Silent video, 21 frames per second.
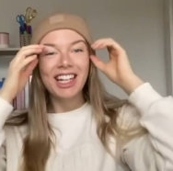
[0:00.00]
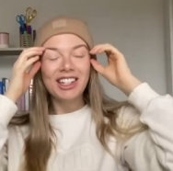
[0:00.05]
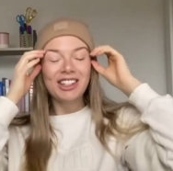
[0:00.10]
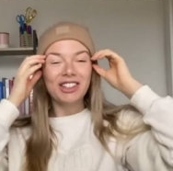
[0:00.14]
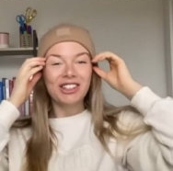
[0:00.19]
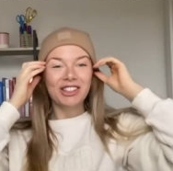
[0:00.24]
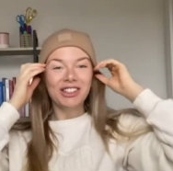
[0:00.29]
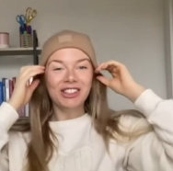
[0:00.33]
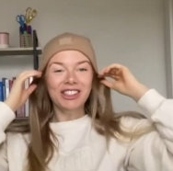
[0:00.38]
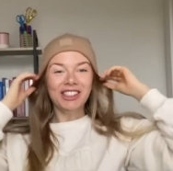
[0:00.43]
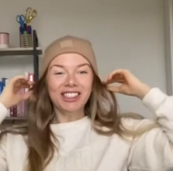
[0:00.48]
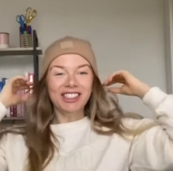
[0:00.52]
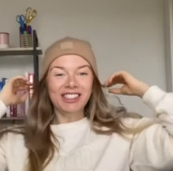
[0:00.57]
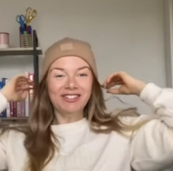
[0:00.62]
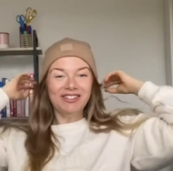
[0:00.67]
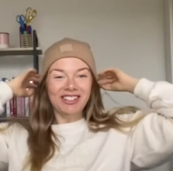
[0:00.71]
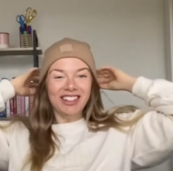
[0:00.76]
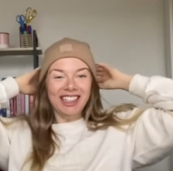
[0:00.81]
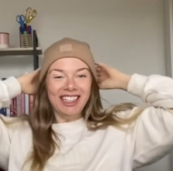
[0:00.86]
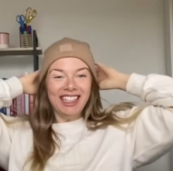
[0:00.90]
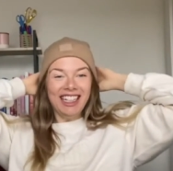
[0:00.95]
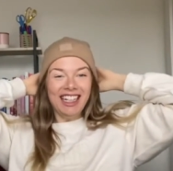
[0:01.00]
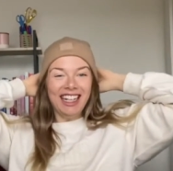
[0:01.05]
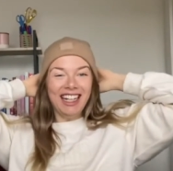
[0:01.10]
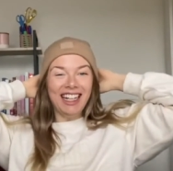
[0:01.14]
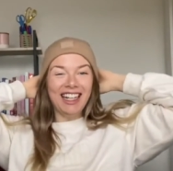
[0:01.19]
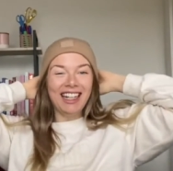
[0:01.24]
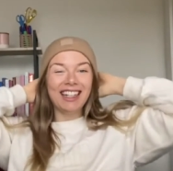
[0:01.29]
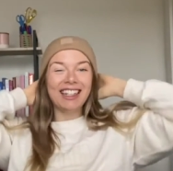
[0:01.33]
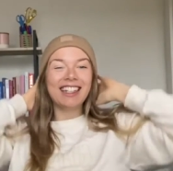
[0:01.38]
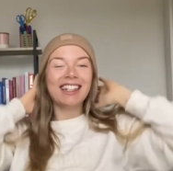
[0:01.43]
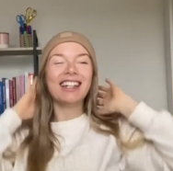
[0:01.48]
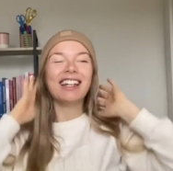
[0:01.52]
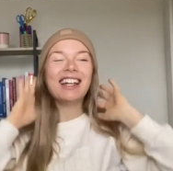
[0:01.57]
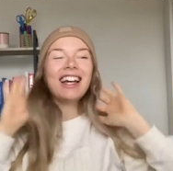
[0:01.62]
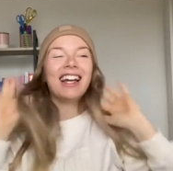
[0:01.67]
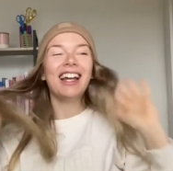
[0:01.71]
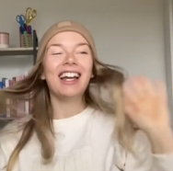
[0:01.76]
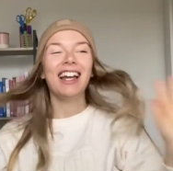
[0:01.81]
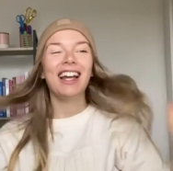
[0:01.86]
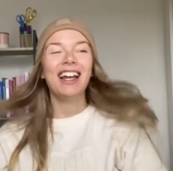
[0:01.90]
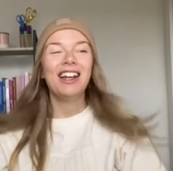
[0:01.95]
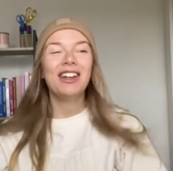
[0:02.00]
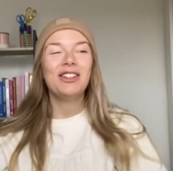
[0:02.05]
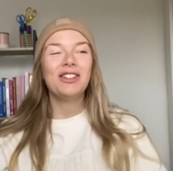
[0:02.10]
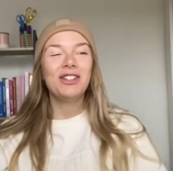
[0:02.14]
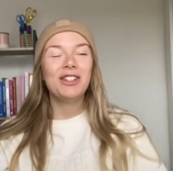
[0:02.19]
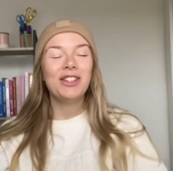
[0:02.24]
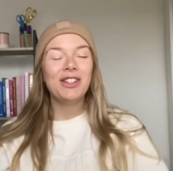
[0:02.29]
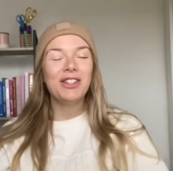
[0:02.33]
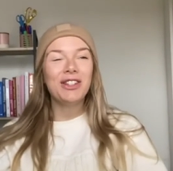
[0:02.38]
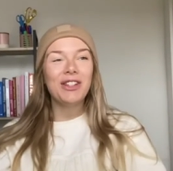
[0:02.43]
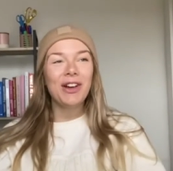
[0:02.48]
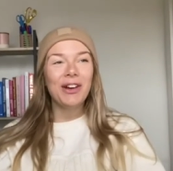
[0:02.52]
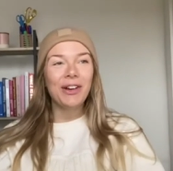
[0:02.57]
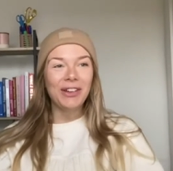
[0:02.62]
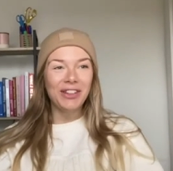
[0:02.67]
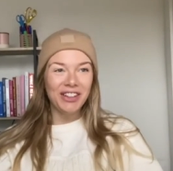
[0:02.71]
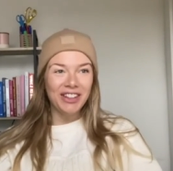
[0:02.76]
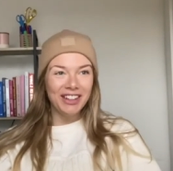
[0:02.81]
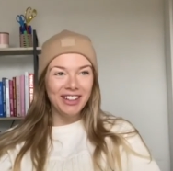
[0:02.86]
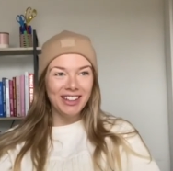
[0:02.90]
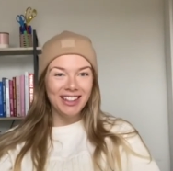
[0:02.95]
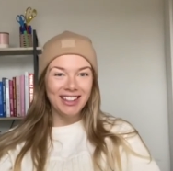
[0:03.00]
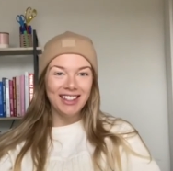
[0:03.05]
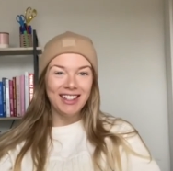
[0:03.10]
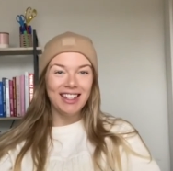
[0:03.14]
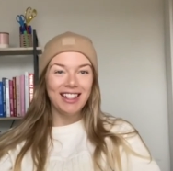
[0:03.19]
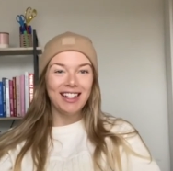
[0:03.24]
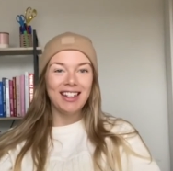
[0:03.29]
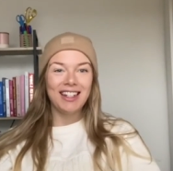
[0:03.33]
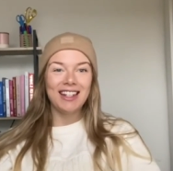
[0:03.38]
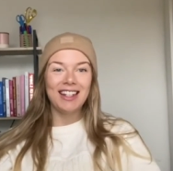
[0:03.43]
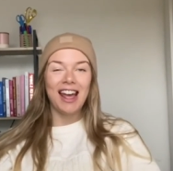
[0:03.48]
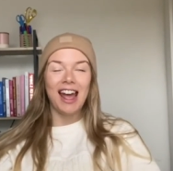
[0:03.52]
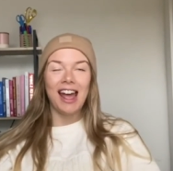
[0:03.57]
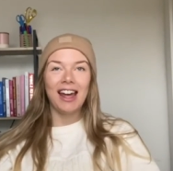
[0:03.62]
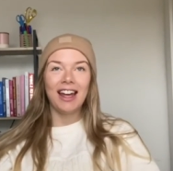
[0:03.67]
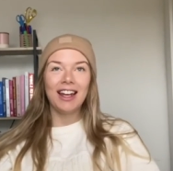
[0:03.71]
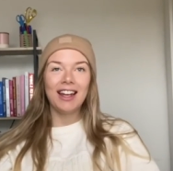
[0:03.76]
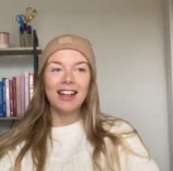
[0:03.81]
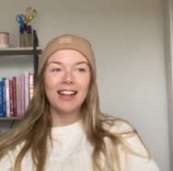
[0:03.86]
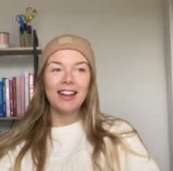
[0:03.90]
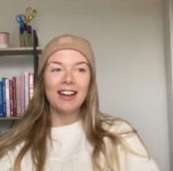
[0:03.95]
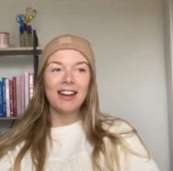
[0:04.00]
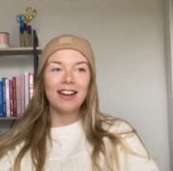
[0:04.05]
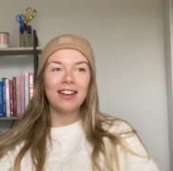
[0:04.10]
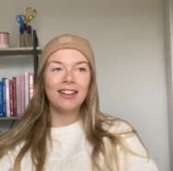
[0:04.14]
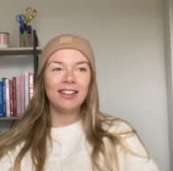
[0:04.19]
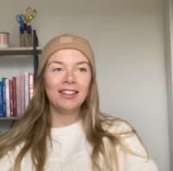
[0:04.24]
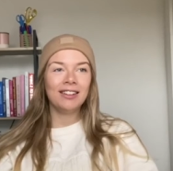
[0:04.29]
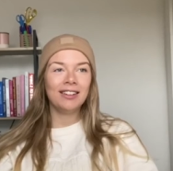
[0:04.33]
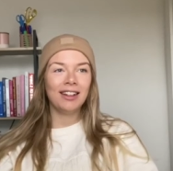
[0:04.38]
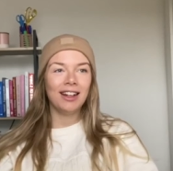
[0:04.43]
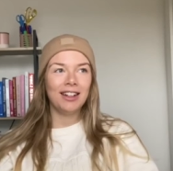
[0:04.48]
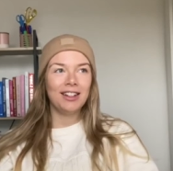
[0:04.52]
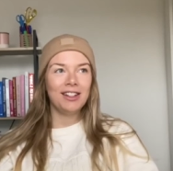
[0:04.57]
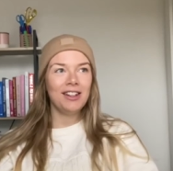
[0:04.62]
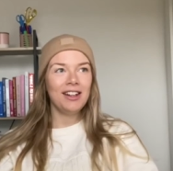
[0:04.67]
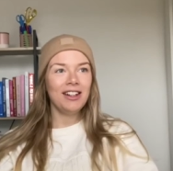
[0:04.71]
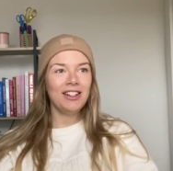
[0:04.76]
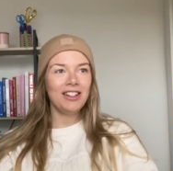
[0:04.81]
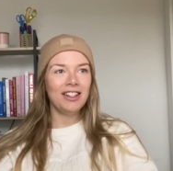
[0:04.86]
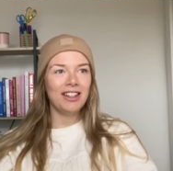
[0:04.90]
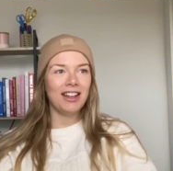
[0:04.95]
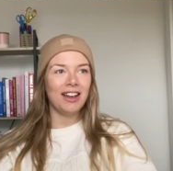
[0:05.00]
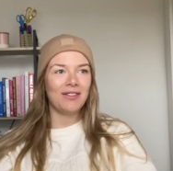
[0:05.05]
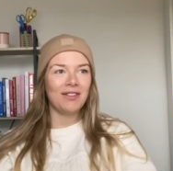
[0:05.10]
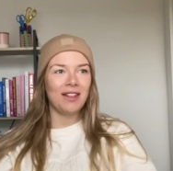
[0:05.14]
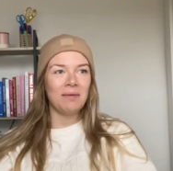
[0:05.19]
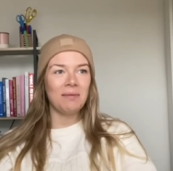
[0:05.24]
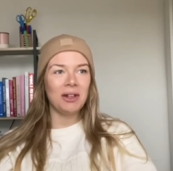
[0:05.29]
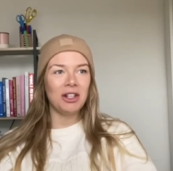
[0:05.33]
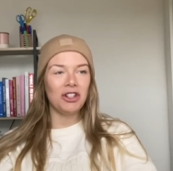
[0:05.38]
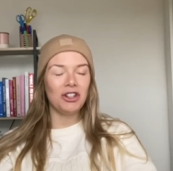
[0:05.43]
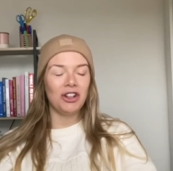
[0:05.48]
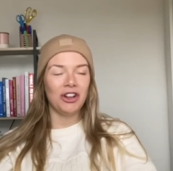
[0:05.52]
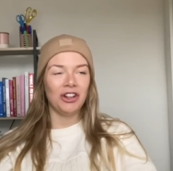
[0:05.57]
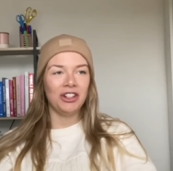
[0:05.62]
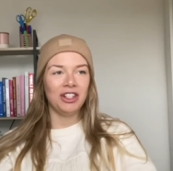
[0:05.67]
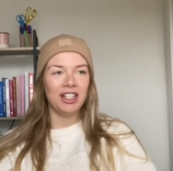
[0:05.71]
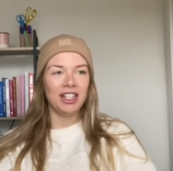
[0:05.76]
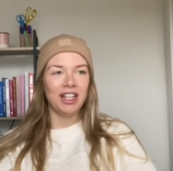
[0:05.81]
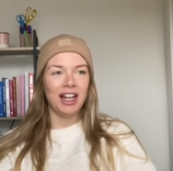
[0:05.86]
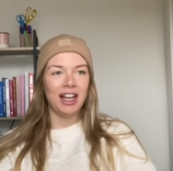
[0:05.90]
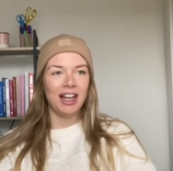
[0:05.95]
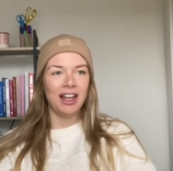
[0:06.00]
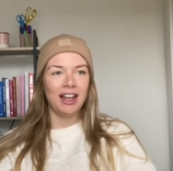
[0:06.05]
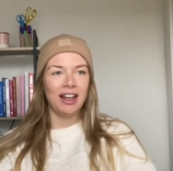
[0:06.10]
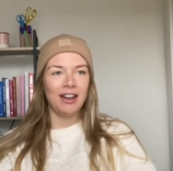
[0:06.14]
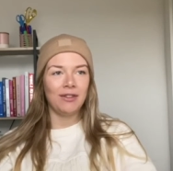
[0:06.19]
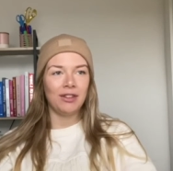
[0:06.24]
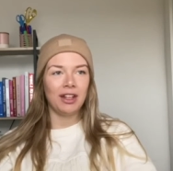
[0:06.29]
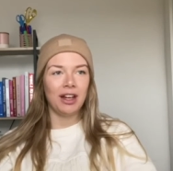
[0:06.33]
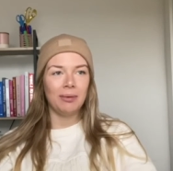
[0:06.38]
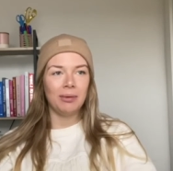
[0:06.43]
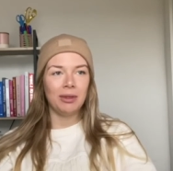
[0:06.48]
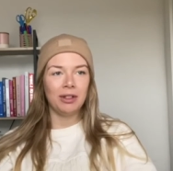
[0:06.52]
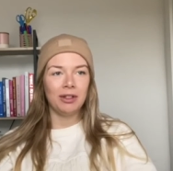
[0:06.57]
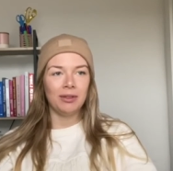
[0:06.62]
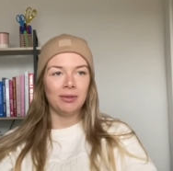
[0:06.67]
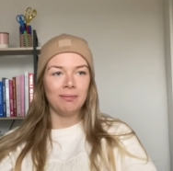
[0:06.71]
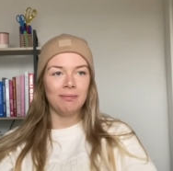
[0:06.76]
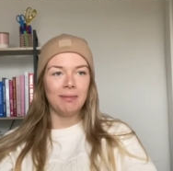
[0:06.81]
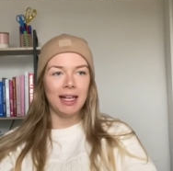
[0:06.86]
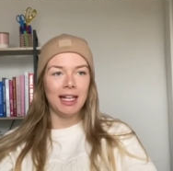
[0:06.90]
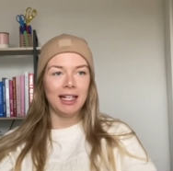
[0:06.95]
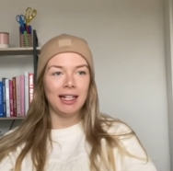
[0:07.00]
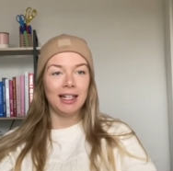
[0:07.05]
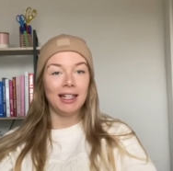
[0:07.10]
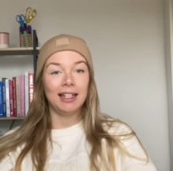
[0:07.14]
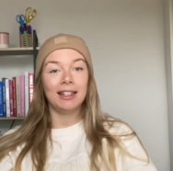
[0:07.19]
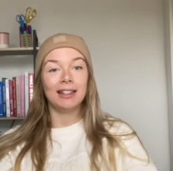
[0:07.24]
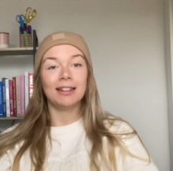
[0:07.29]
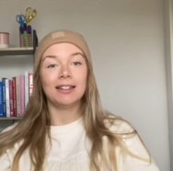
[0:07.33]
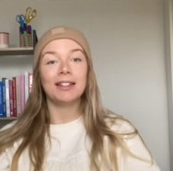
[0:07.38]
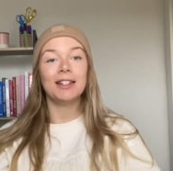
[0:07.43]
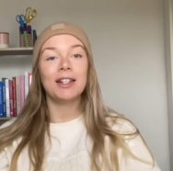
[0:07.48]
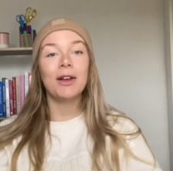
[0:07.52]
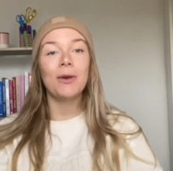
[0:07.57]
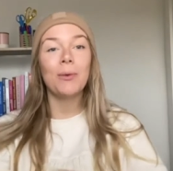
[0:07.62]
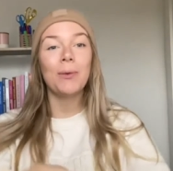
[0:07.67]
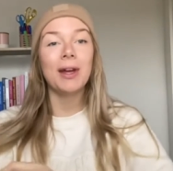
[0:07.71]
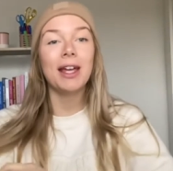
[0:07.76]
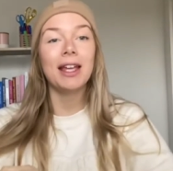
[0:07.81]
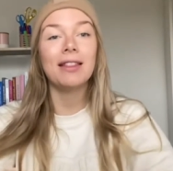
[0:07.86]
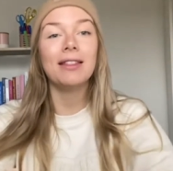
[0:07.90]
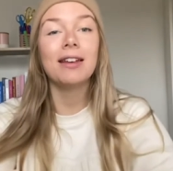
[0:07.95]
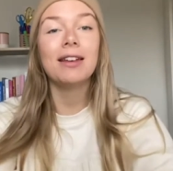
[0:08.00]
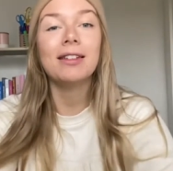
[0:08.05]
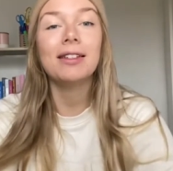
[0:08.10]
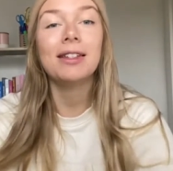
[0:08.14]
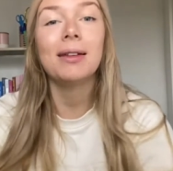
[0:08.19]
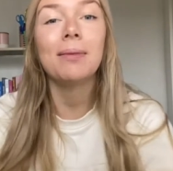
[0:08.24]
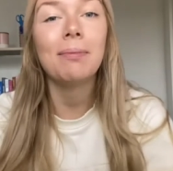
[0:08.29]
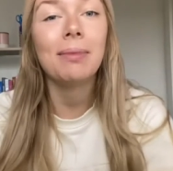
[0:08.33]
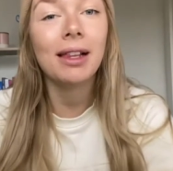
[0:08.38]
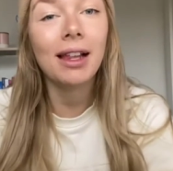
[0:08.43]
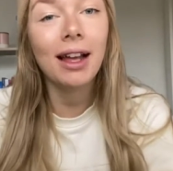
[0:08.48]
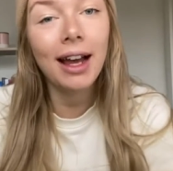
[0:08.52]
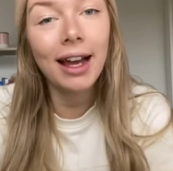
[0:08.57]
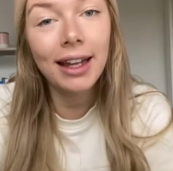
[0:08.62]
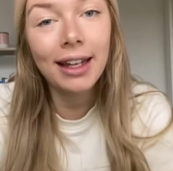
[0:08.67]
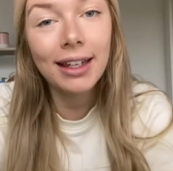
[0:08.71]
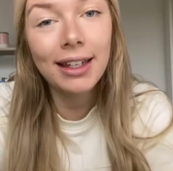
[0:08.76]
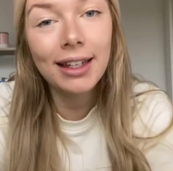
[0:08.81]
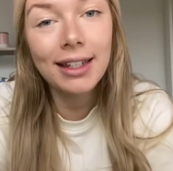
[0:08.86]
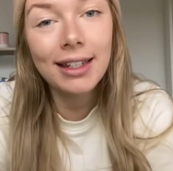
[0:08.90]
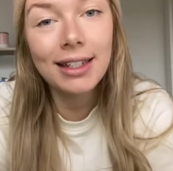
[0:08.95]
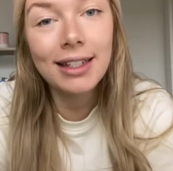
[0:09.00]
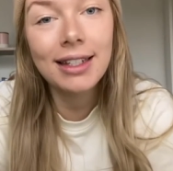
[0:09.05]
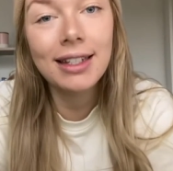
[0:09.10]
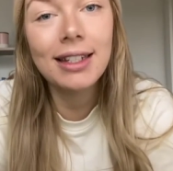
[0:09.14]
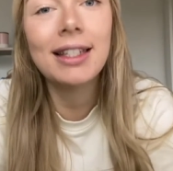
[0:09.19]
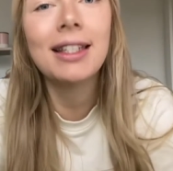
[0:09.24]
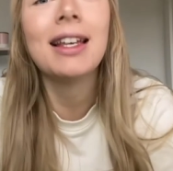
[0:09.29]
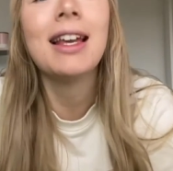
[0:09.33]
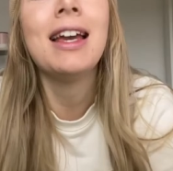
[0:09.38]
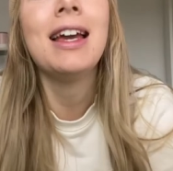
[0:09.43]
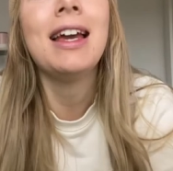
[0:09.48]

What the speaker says: Good morning. So today, I don't actually have that much on today. I have a couple of meetings with suppliers.